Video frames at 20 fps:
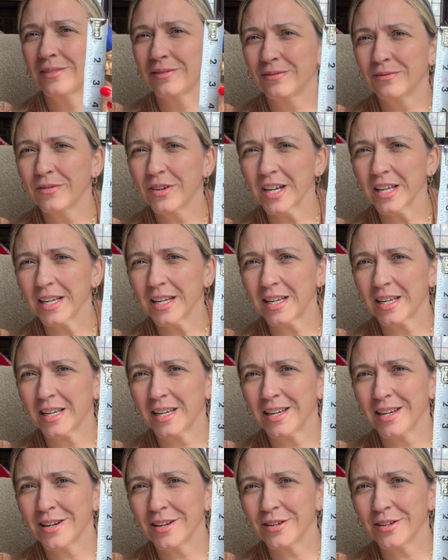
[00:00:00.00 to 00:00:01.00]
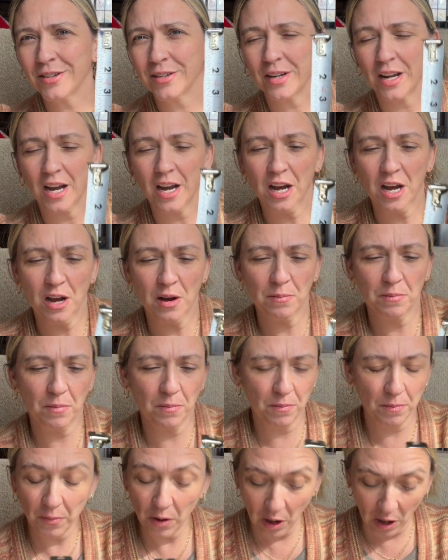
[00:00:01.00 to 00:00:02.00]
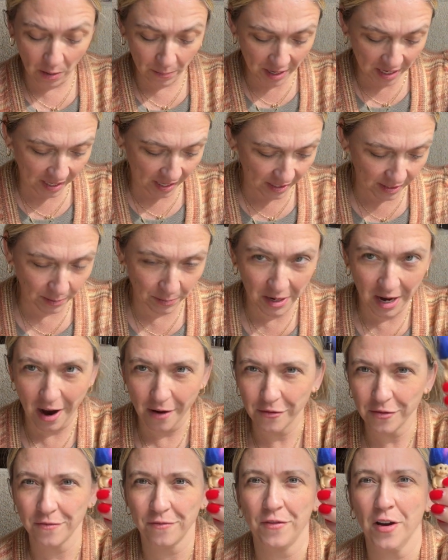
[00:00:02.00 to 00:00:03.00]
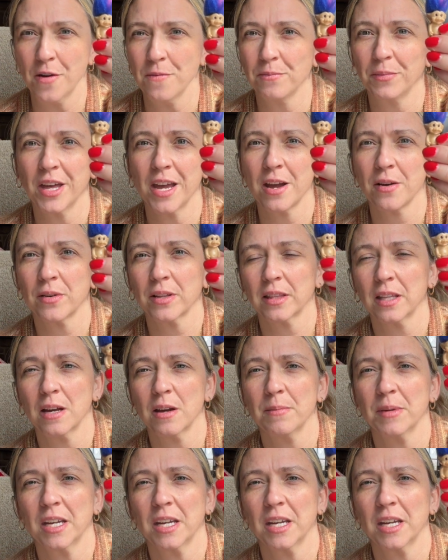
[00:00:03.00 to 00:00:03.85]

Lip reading: really cute. All my kids have been having fun playing with them.